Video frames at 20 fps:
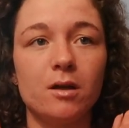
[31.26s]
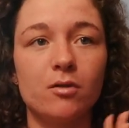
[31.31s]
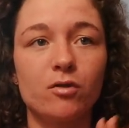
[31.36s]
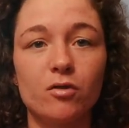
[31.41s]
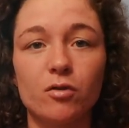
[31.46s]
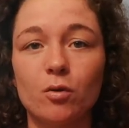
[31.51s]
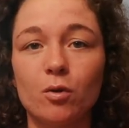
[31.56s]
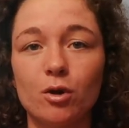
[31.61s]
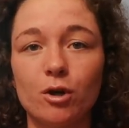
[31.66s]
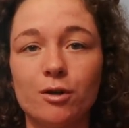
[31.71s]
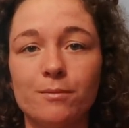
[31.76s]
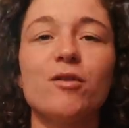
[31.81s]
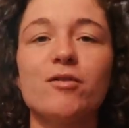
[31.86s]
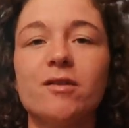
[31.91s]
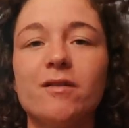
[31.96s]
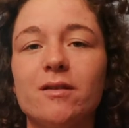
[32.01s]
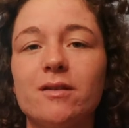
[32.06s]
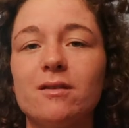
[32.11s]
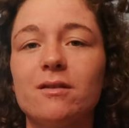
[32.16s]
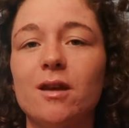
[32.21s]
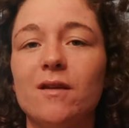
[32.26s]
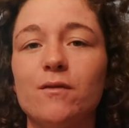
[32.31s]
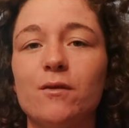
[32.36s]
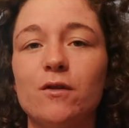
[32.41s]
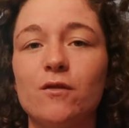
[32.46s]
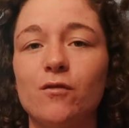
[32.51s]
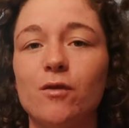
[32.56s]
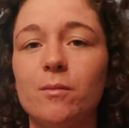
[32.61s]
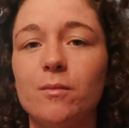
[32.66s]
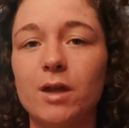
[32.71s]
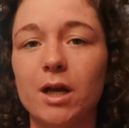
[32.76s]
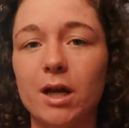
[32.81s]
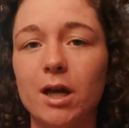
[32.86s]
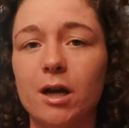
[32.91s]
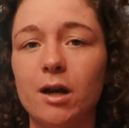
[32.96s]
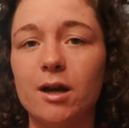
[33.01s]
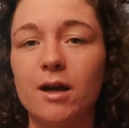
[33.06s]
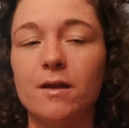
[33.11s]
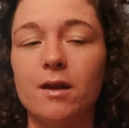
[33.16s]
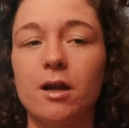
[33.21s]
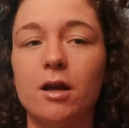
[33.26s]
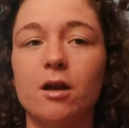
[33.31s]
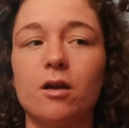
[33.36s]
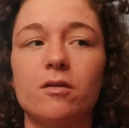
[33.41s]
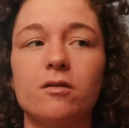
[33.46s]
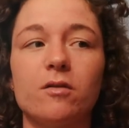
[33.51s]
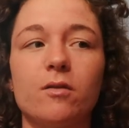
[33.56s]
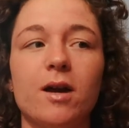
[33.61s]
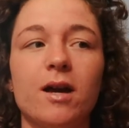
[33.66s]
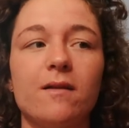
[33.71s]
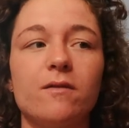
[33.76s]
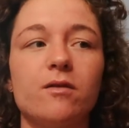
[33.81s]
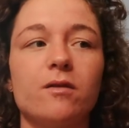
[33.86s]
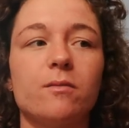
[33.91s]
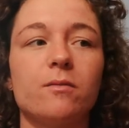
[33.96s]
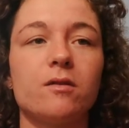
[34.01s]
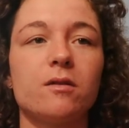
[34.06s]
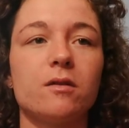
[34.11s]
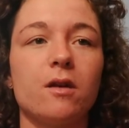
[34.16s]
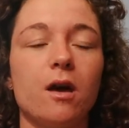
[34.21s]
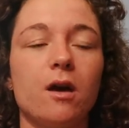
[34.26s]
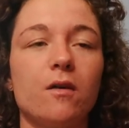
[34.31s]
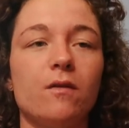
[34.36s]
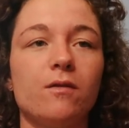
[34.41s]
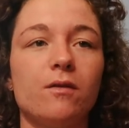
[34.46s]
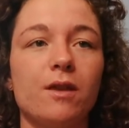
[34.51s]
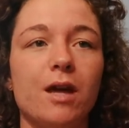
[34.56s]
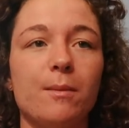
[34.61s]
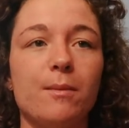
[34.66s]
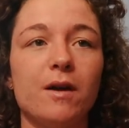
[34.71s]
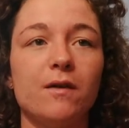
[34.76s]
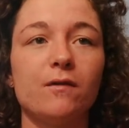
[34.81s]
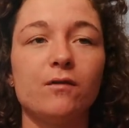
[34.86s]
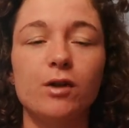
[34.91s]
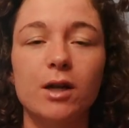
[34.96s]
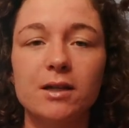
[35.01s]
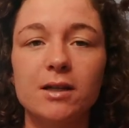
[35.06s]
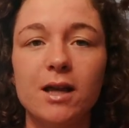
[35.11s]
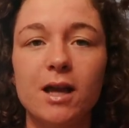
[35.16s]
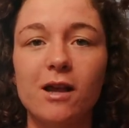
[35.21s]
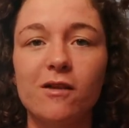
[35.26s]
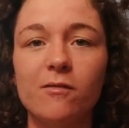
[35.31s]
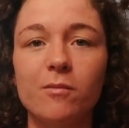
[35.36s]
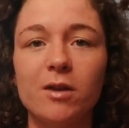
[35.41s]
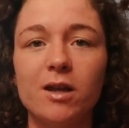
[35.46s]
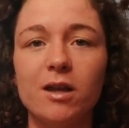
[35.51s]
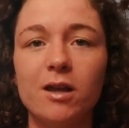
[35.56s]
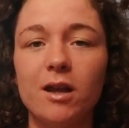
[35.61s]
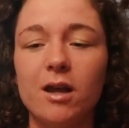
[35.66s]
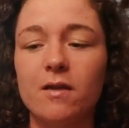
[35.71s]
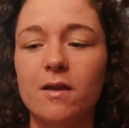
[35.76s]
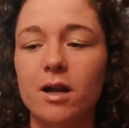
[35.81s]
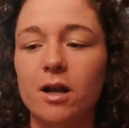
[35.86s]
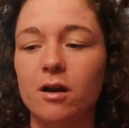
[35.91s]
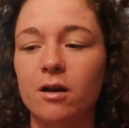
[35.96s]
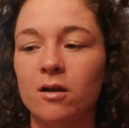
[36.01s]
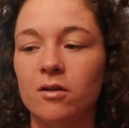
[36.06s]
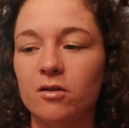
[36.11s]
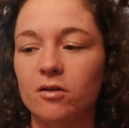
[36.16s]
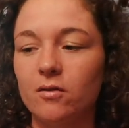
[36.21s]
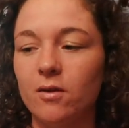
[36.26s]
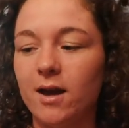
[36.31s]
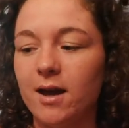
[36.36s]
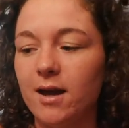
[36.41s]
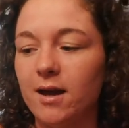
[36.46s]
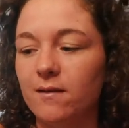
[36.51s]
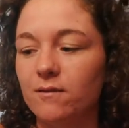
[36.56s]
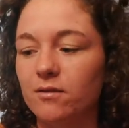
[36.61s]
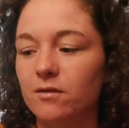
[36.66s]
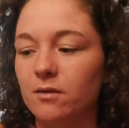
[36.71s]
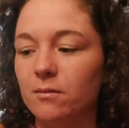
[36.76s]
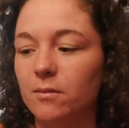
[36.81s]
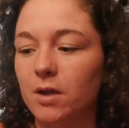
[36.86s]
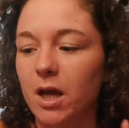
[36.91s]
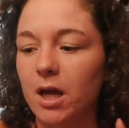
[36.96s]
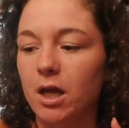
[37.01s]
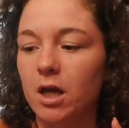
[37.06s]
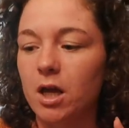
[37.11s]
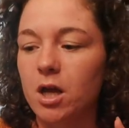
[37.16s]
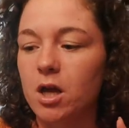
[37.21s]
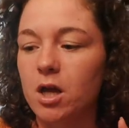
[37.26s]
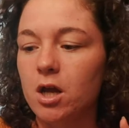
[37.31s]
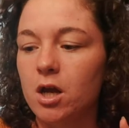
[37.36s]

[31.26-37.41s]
store. Most of this stuff is from there, and then I also have some stuff that my friend gave me, and then I also have some like